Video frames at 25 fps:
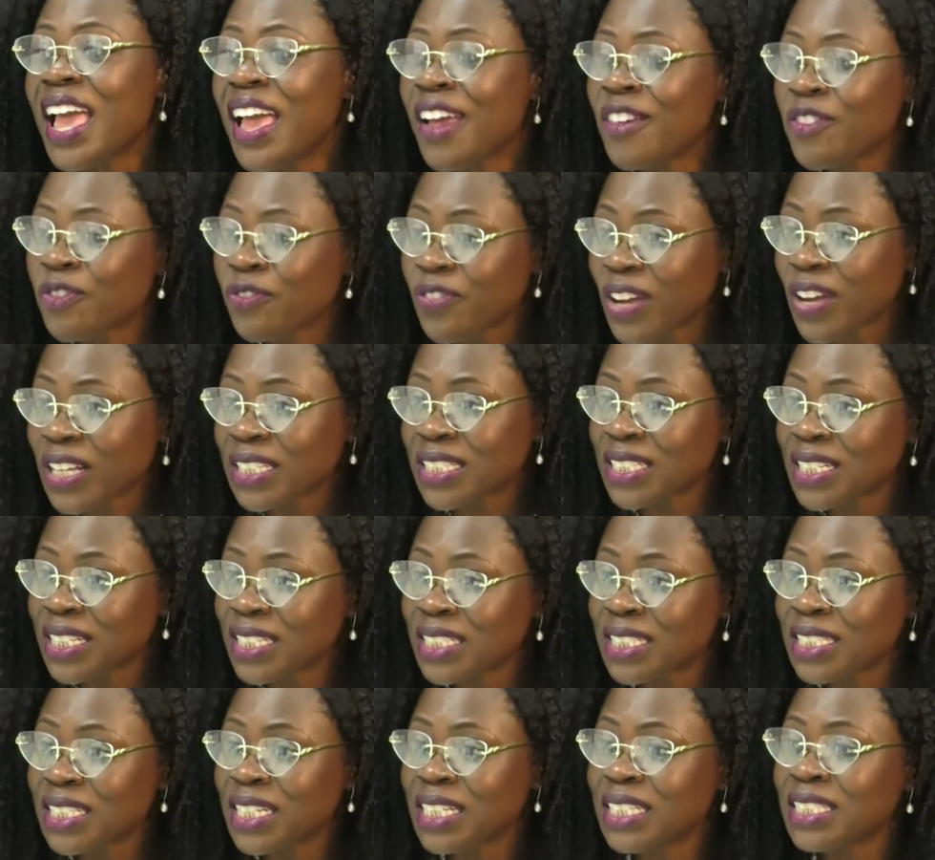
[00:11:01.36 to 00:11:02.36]
and
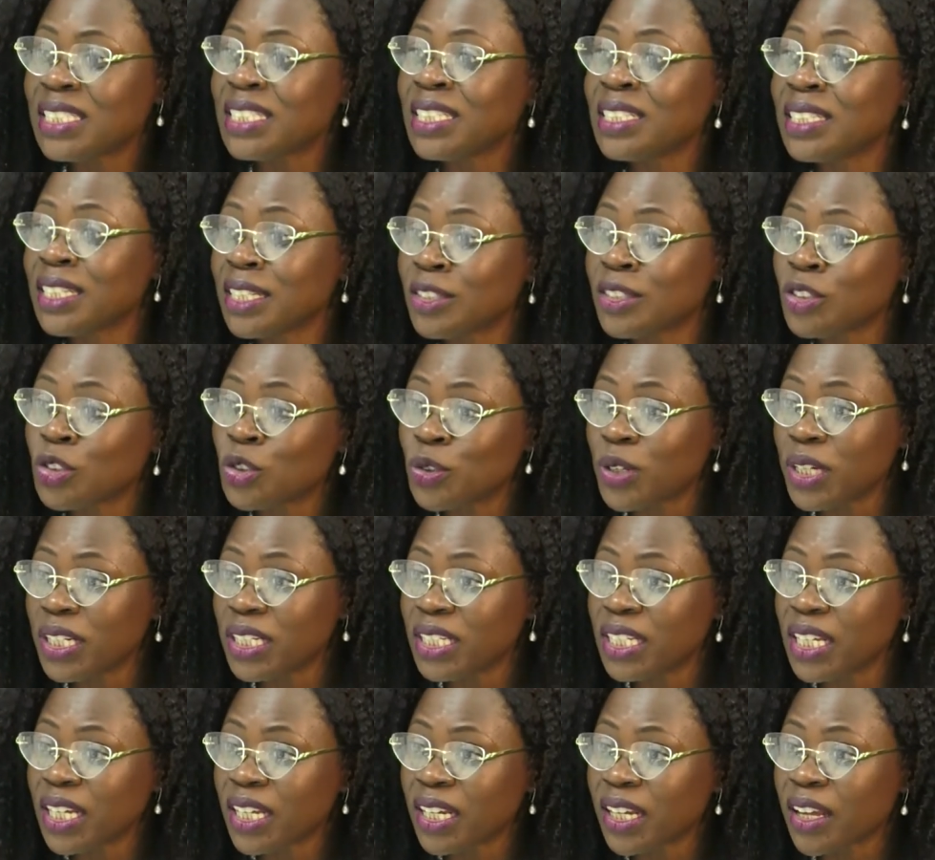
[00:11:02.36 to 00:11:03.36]
facilitating the
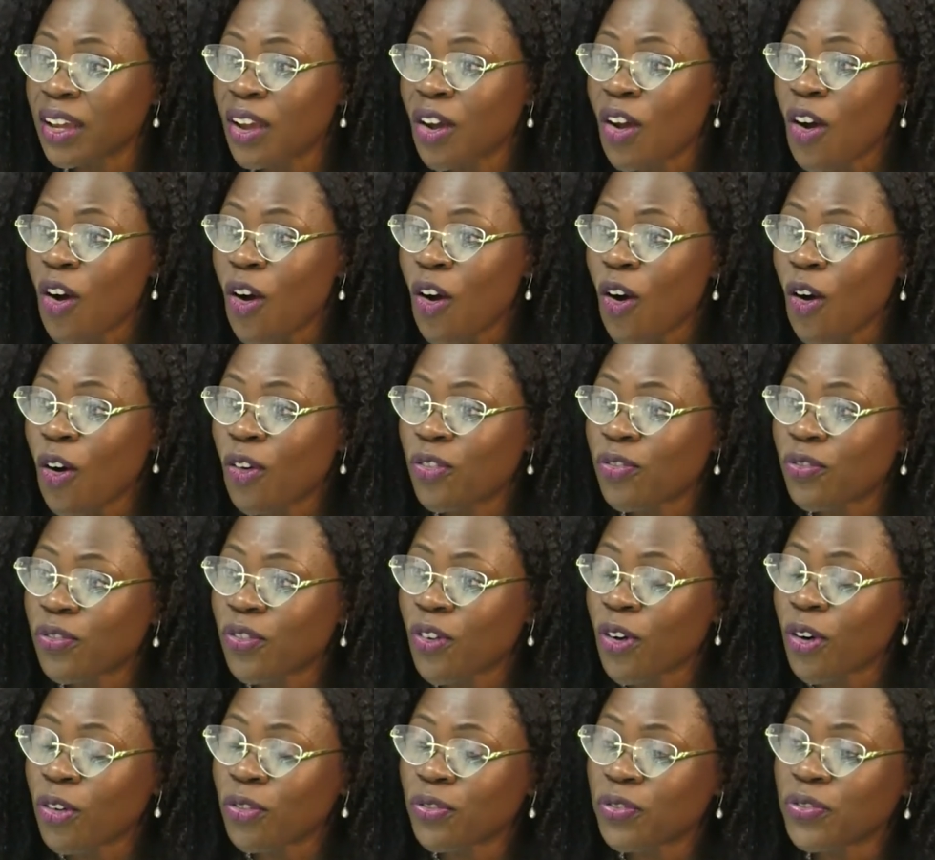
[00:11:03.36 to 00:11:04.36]
trading of,
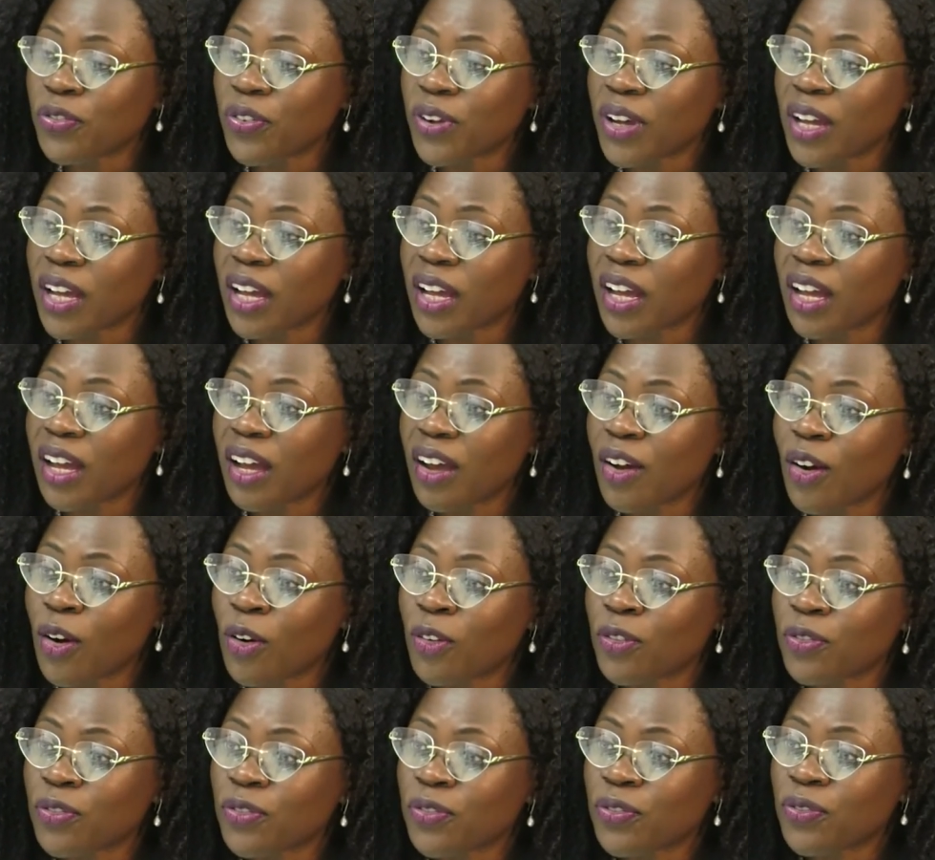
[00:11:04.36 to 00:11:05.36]
of, uh,
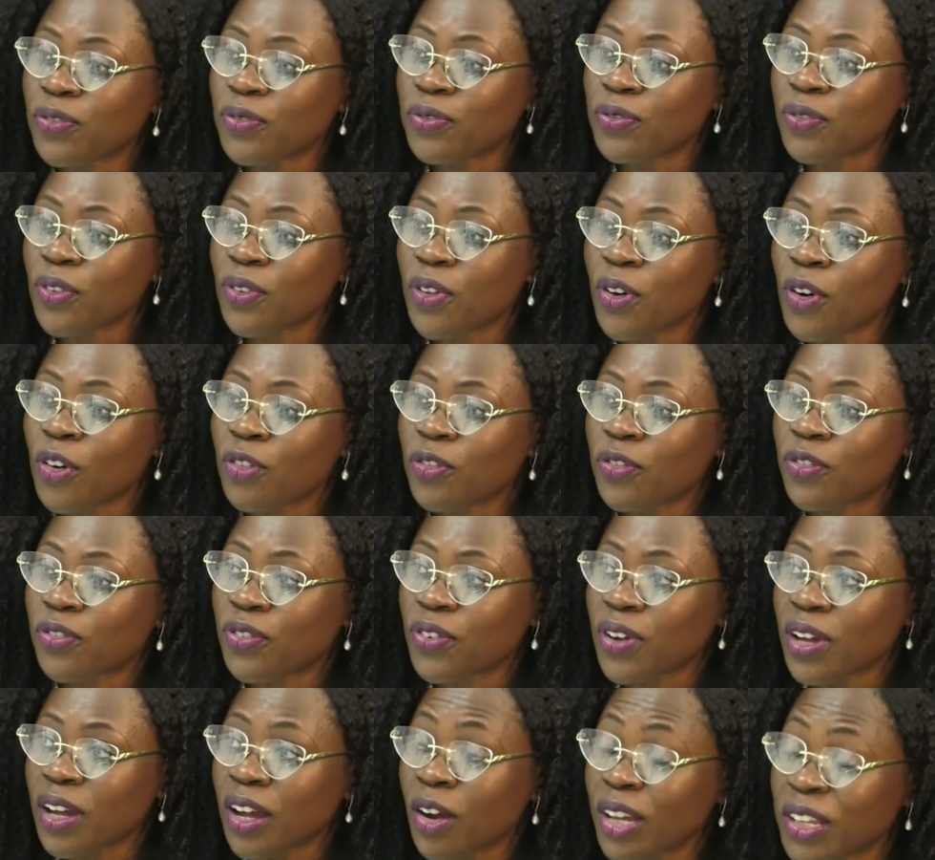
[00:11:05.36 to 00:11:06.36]
of,
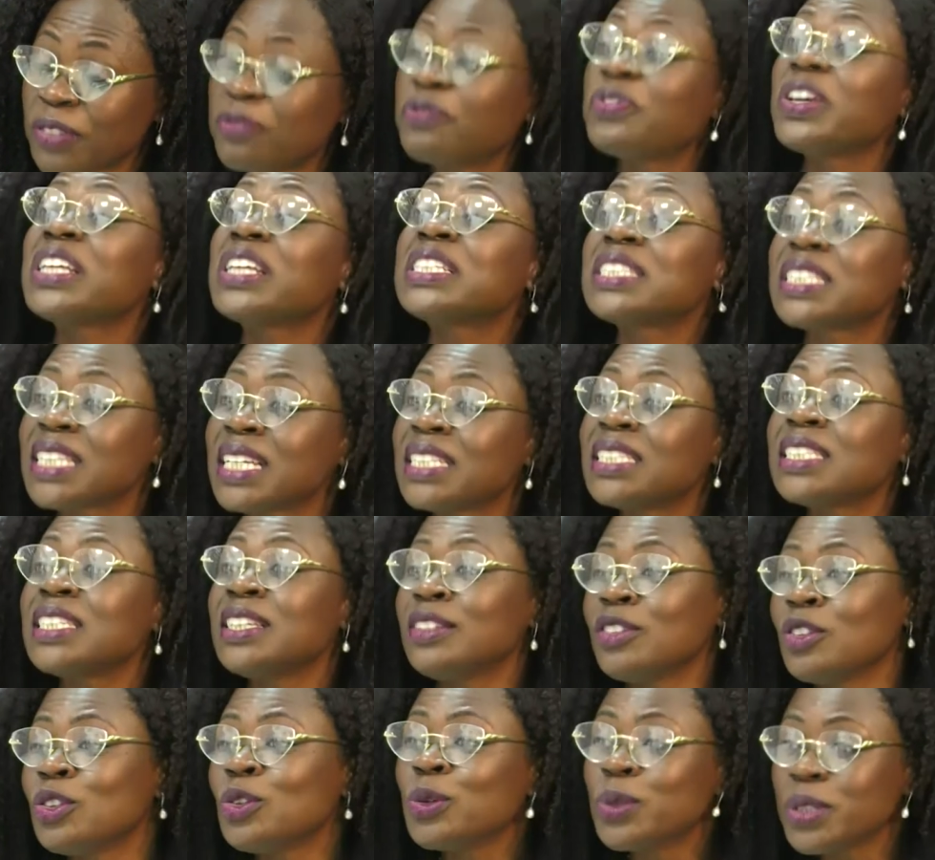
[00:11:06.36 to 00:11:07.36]
of uh, investors
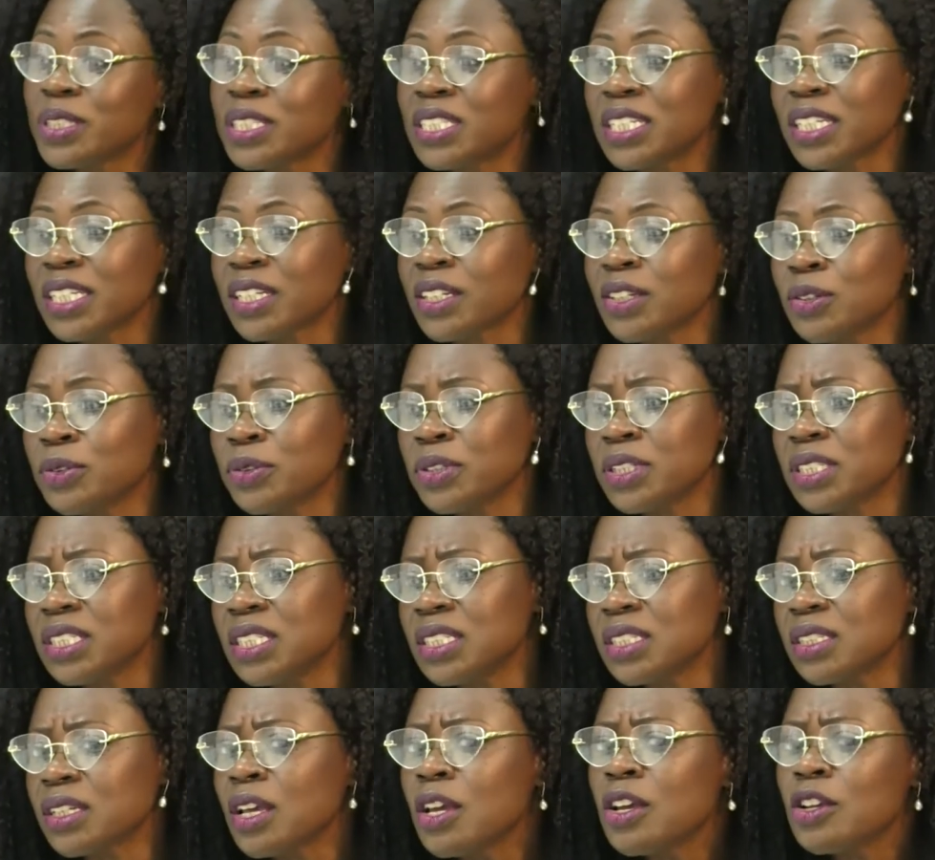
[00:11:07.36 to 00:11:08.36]
in those
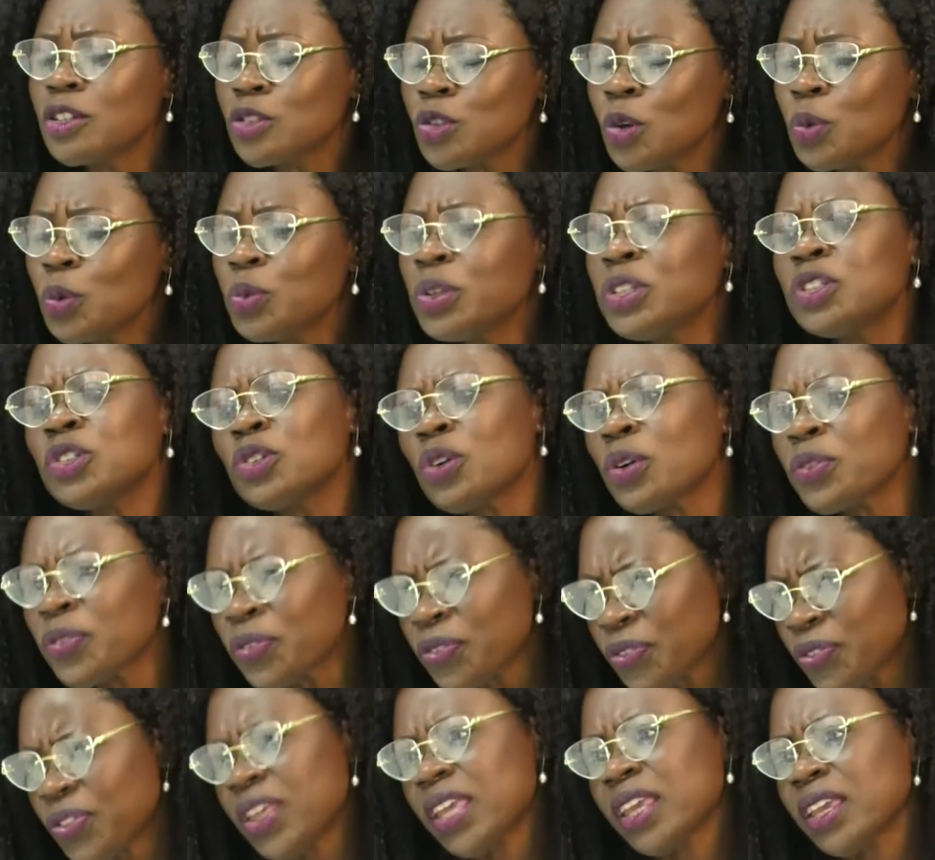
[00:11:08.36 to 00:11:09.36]
securities. So we do not
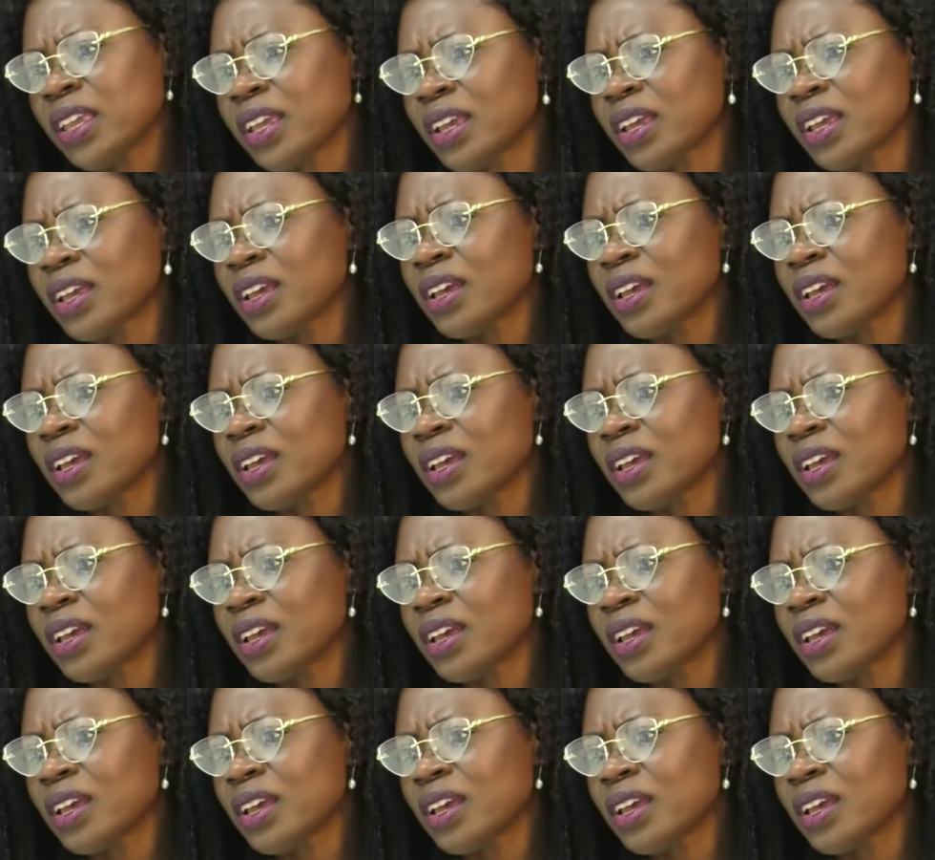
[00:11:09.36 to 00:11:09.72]
think